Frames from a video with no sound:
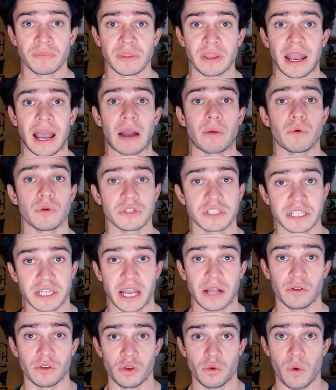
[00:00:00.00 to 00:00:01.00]
and we'll
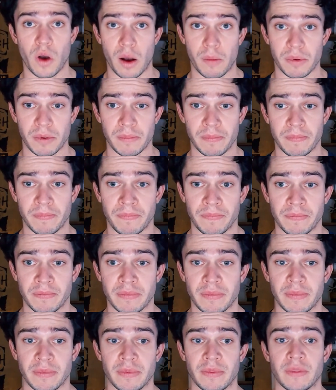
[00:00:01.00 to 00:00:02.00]
scale you up.
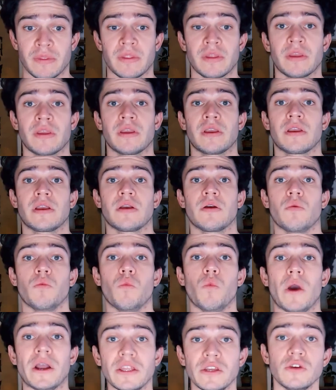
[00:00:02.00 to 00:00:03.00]

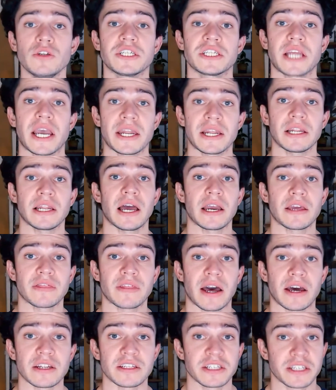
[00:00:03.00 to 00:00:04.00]
When you state it like
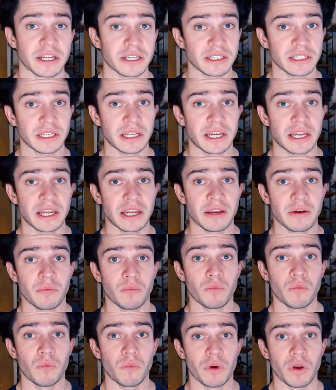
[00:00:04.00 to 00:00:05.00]
that, suddenly
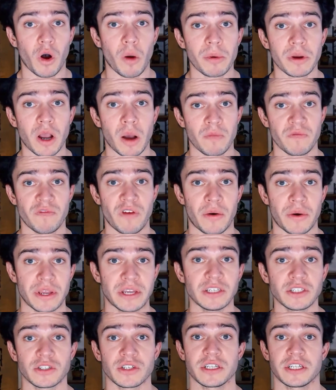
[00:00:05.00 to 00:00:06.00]
we all become very
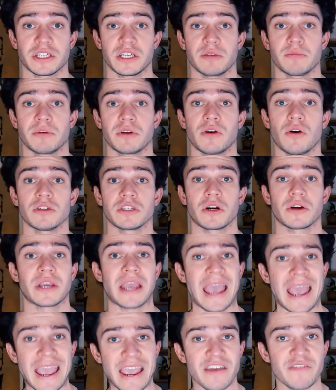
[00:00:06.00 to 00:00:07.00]
interested because our
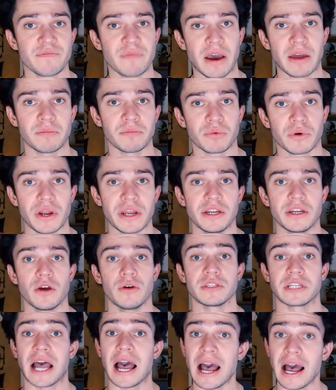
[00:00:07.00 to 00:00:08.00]
caveman brain
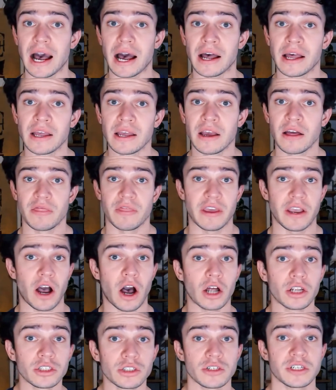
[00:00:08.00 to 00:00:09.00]
knows, they
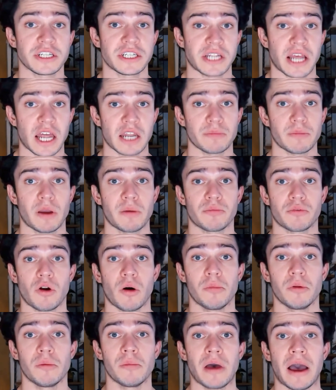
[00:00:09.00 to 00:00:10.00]
understand my
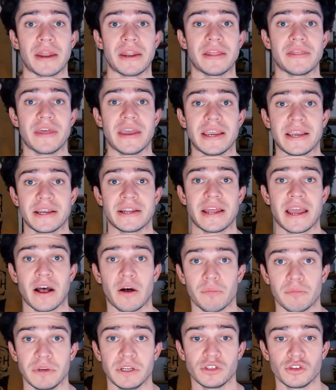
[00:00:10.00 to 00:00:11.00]
problem and they can
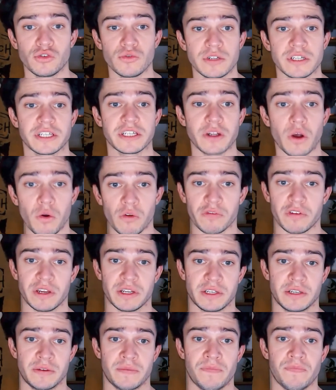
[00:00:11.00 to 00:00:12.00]
help me to solve
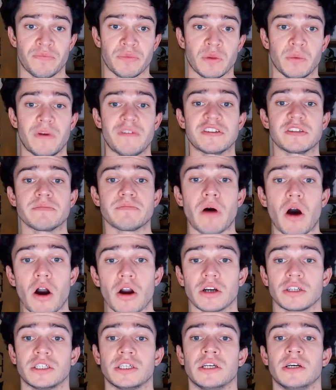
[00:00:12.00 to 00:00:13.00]
it. We've
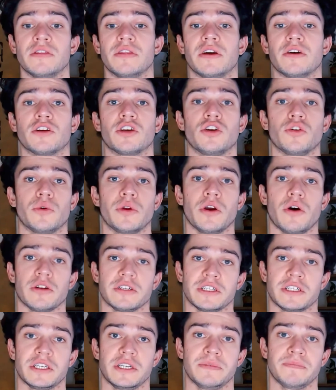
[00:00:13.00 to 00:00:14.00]
sparked their
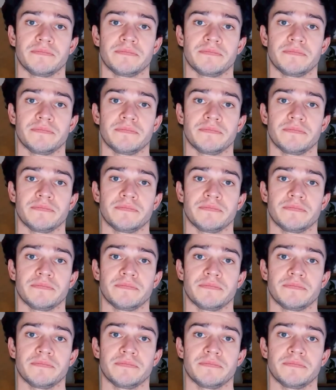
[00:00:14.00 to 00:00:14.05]
curiosity.